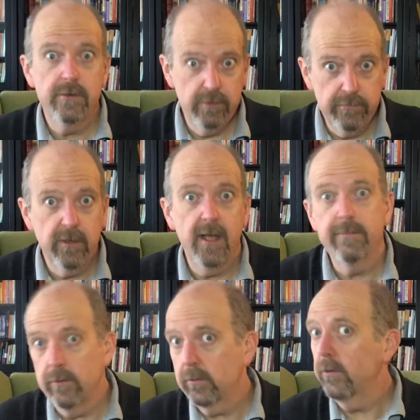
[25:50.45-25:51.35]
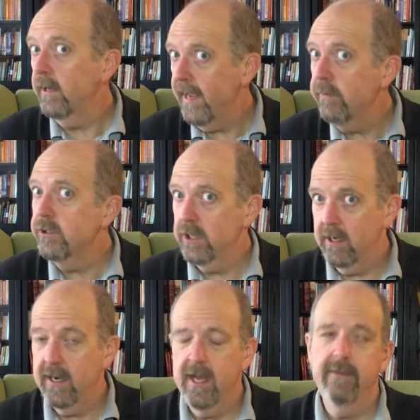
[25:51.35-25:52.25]
of Newfoundland Folklore and Language
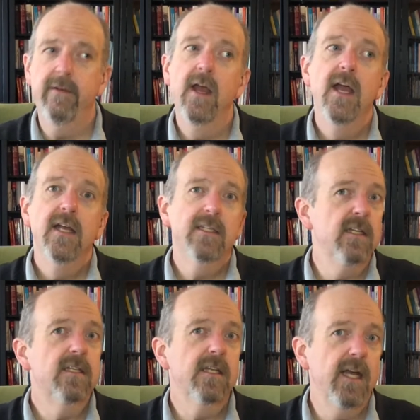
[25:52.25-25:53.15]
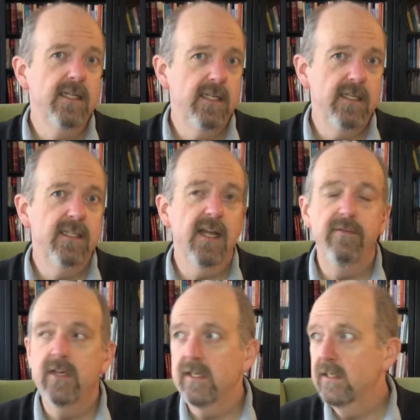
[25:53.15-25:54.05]
Archive since the
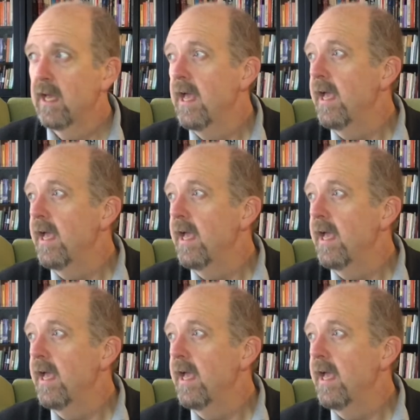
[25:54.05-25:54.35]
1970s.